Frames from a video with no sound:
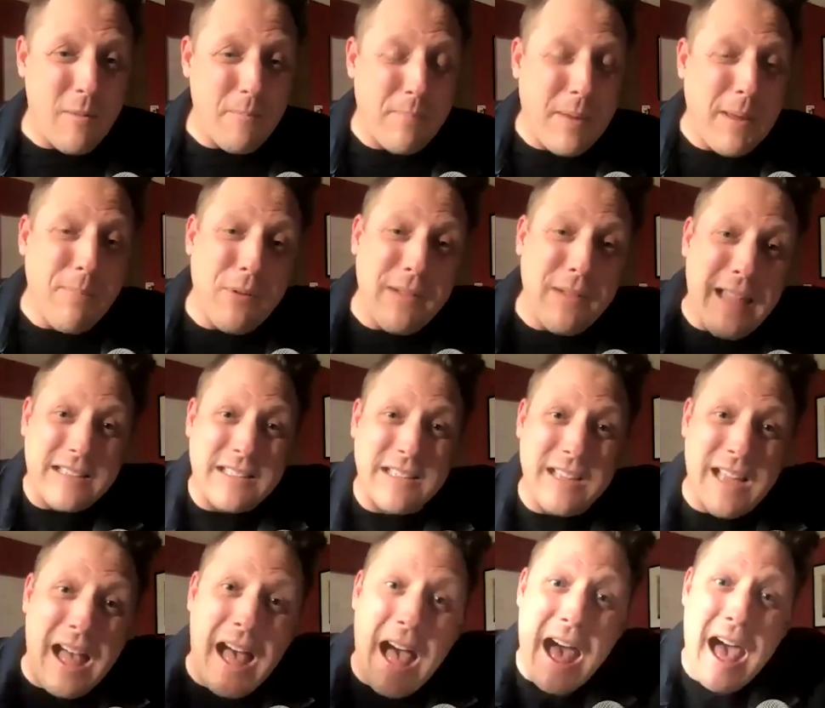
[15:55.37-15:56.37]
people like to
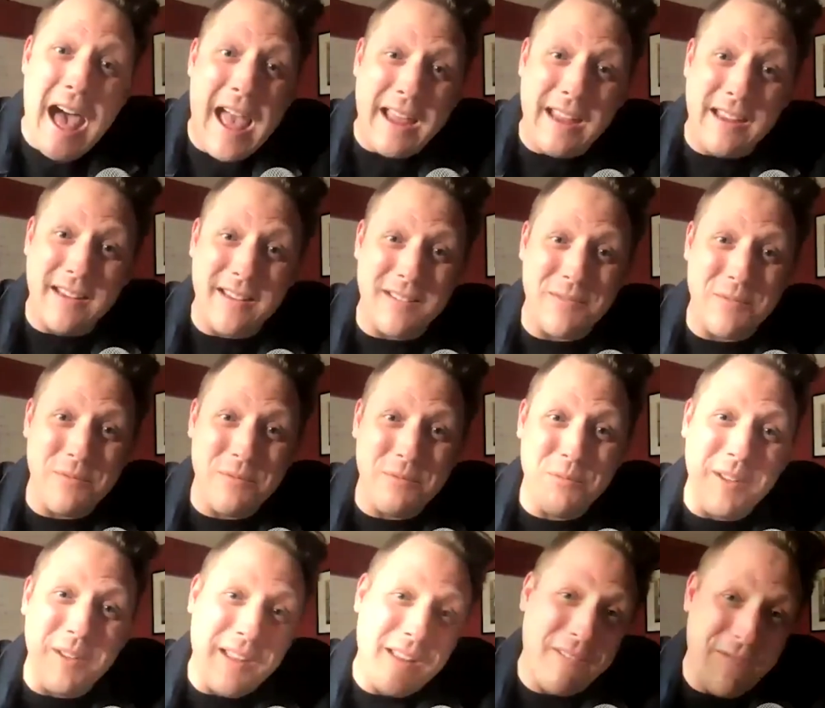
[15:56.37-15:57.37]
hide
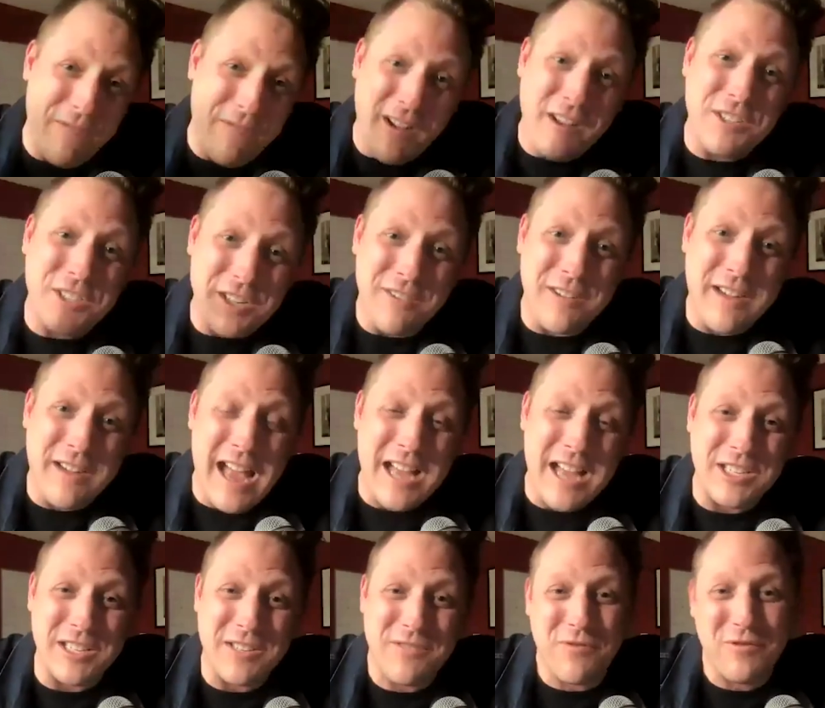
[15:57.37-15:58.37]
really fun
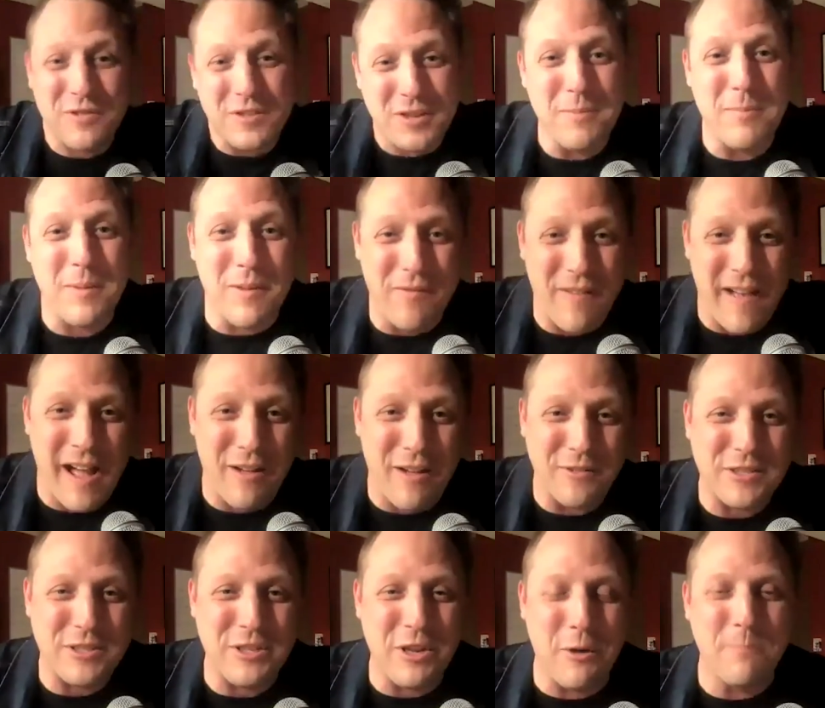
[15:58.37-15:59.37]
geocaches to be
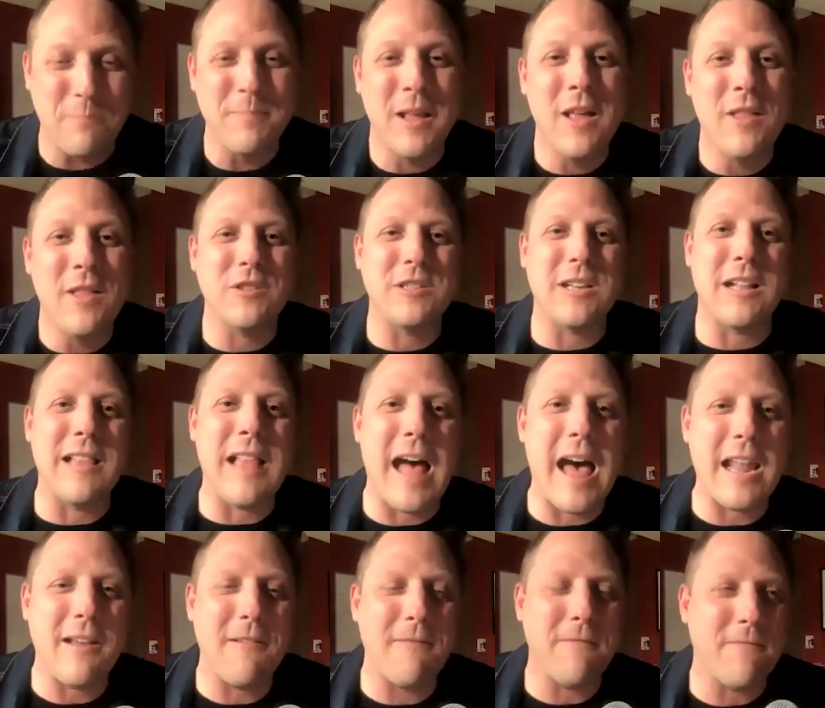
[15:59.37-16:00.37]
found so there's a
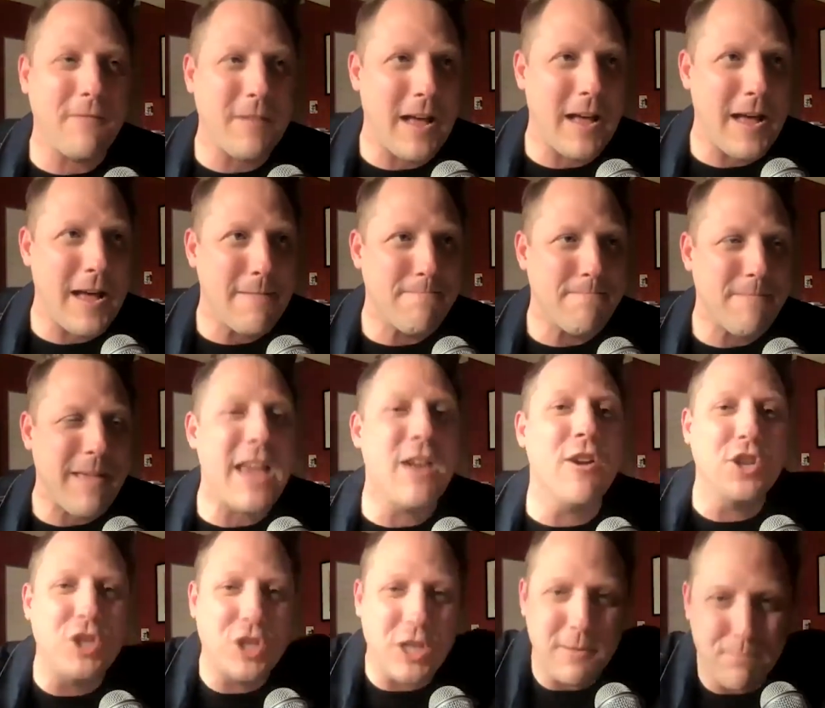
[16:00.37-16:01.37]
lot of um,
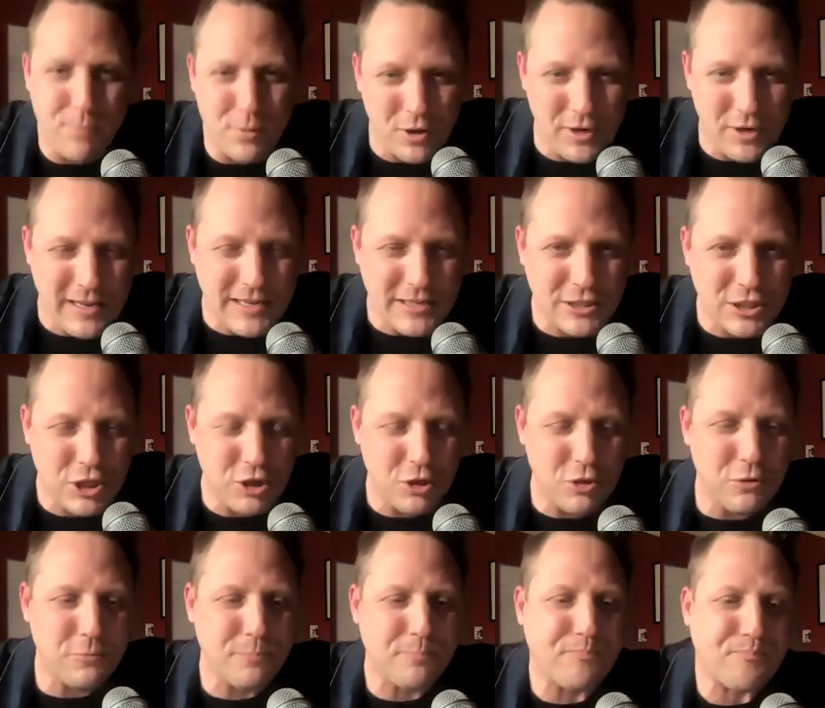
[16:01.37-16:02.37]
energy put
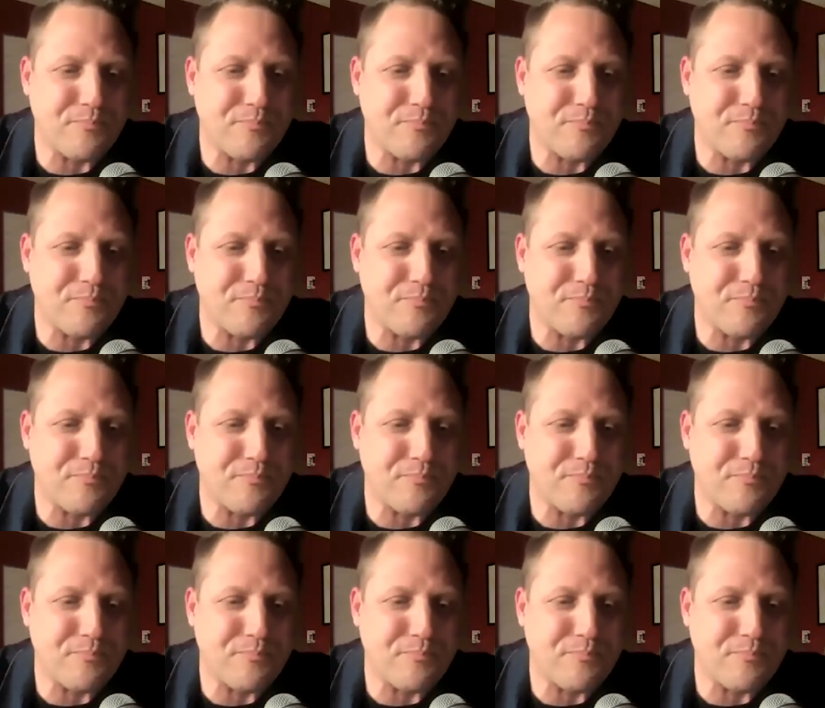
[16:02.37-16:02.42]
into